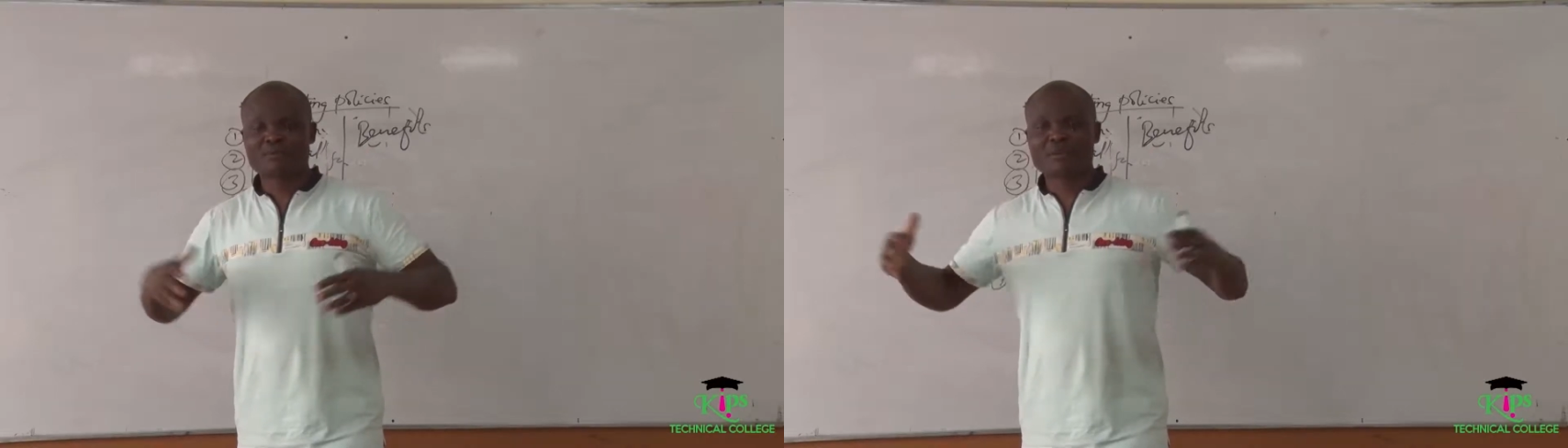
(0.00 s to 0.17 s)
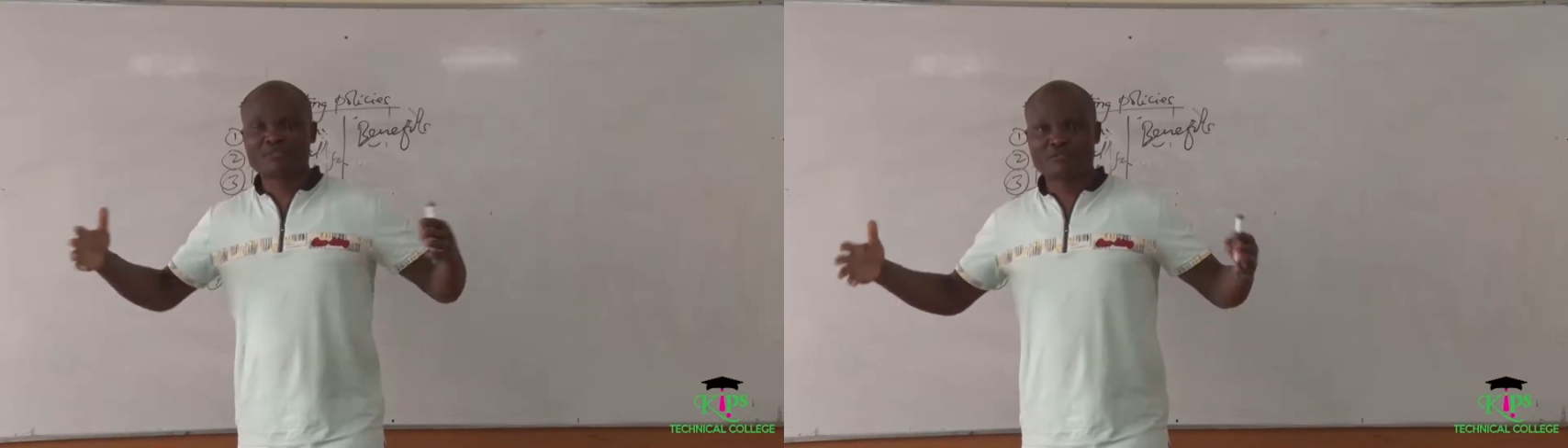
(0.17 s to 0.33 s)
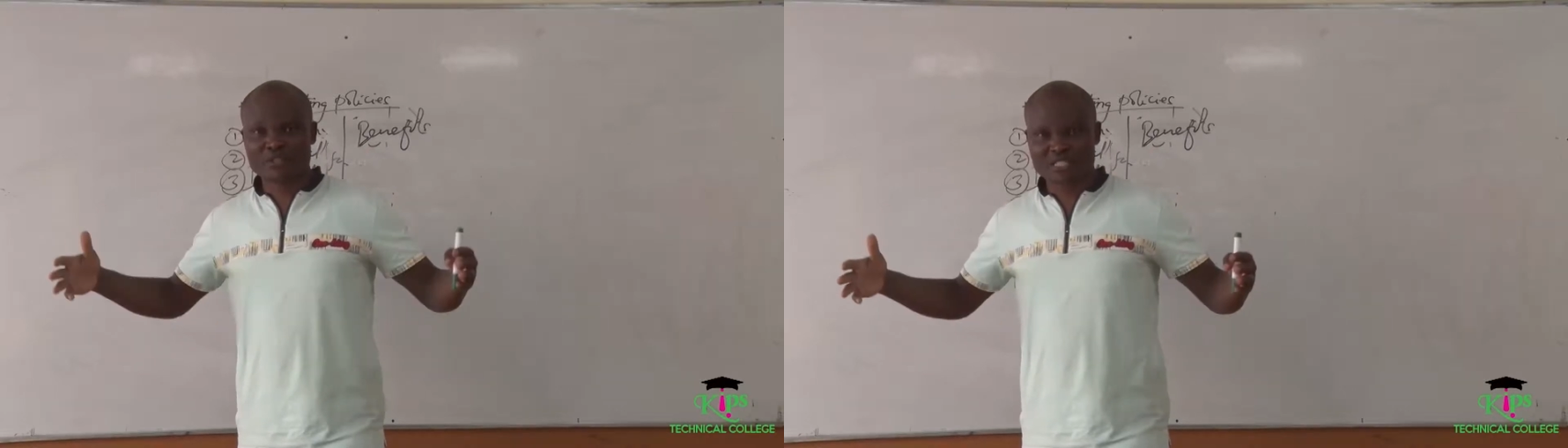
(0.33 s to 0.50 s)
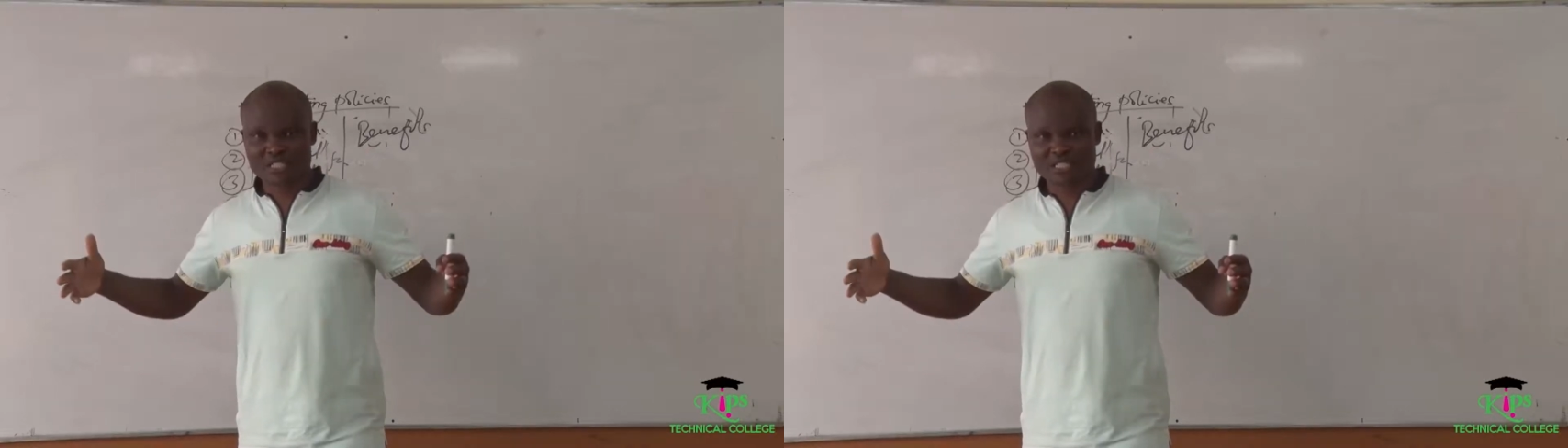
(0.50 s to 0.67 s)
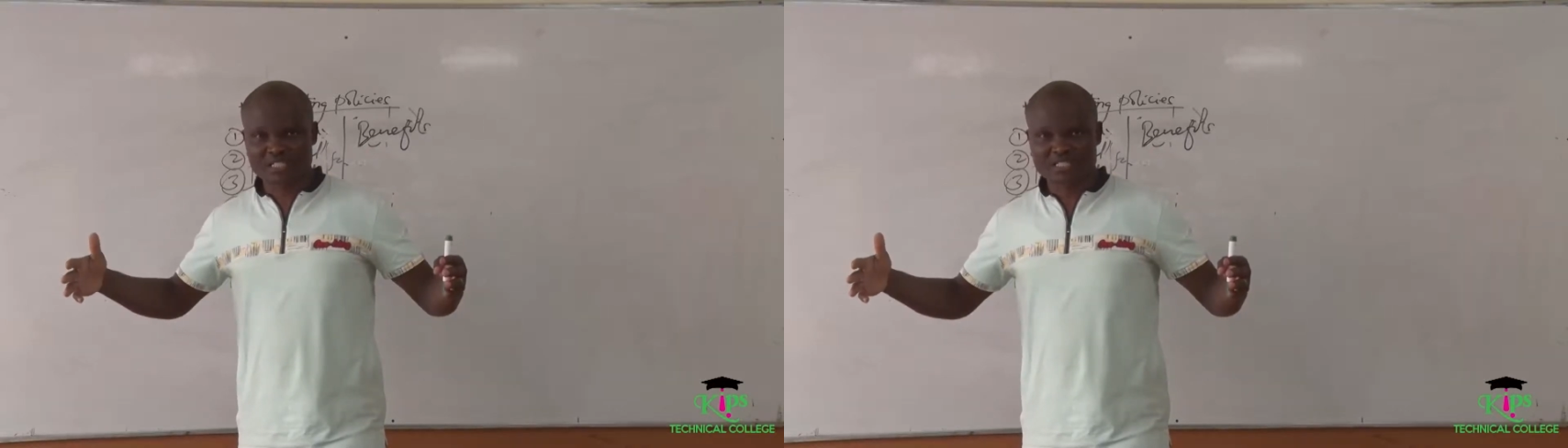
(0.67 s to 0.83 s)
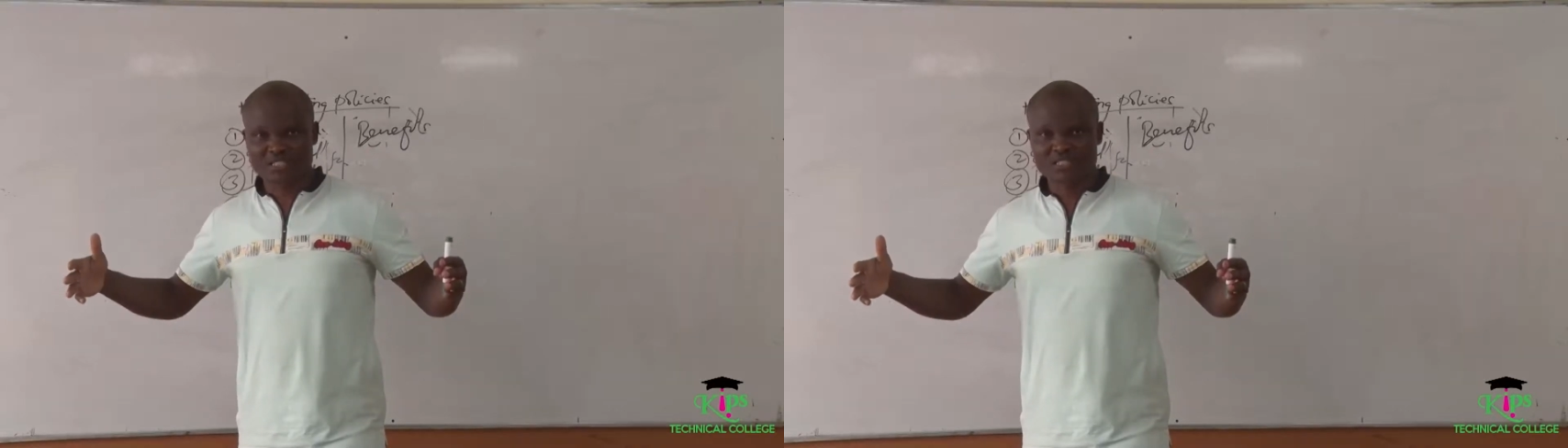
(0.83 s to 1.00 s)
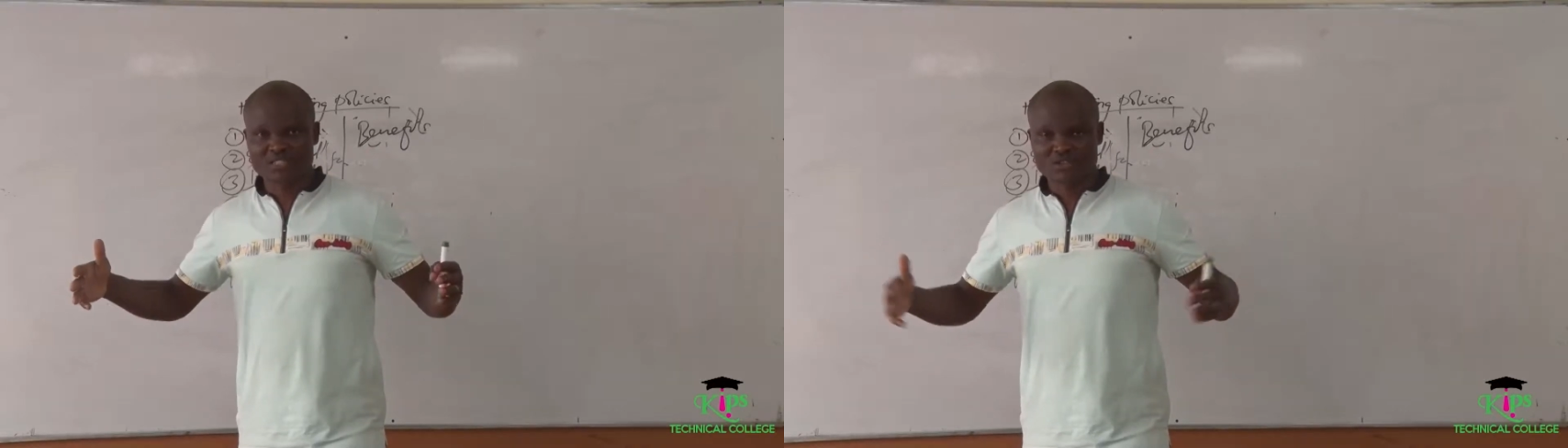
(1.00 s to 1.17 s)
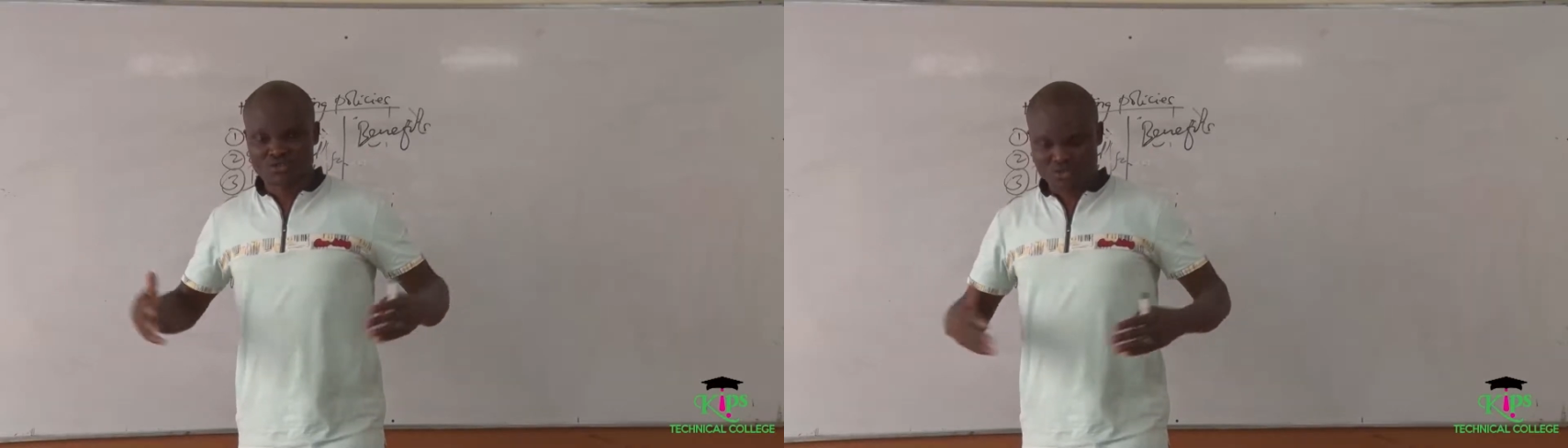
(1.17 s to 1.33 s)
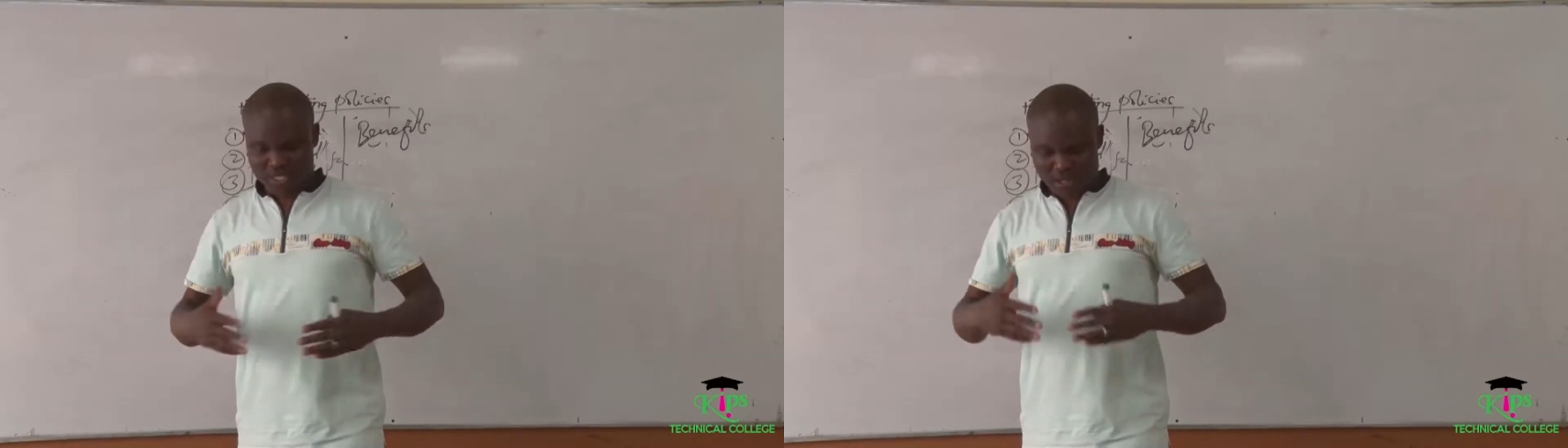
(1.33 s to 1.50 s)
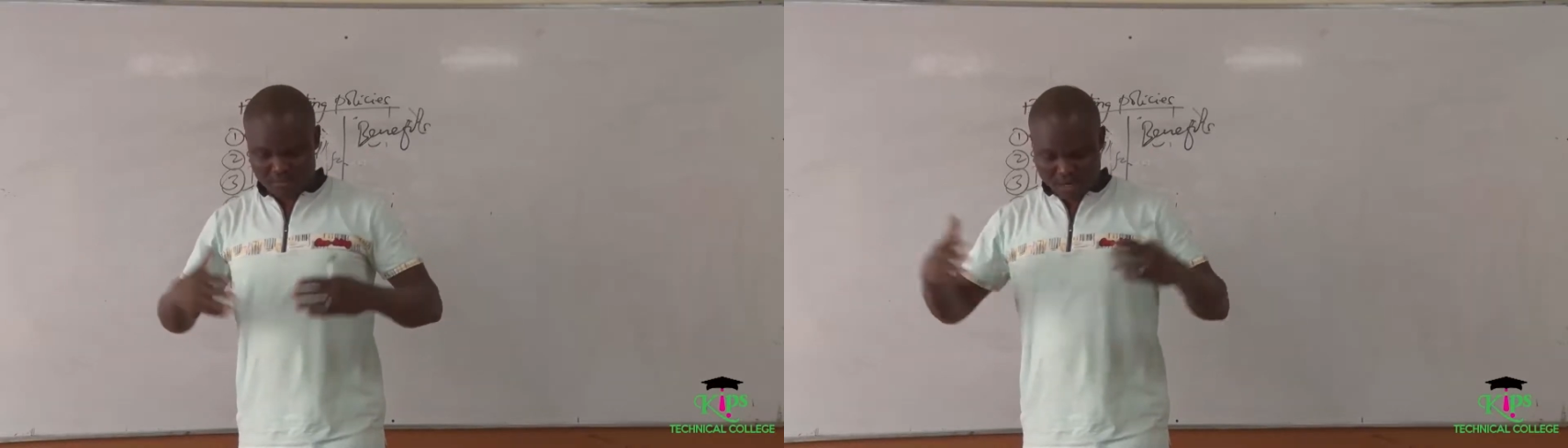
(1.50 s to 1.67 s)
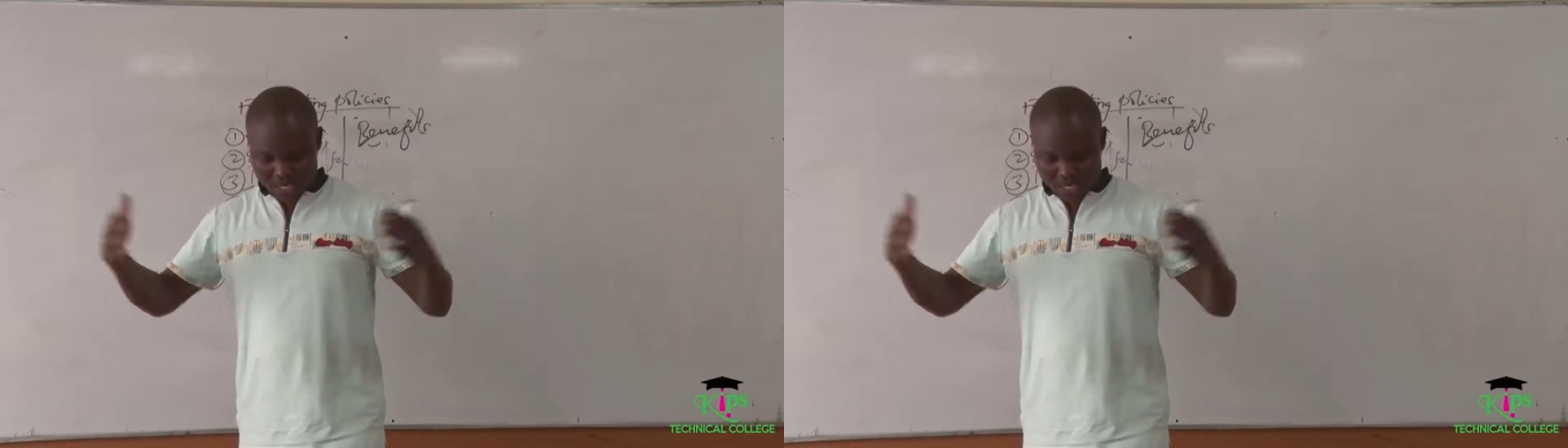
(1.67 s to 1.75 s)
manifested to some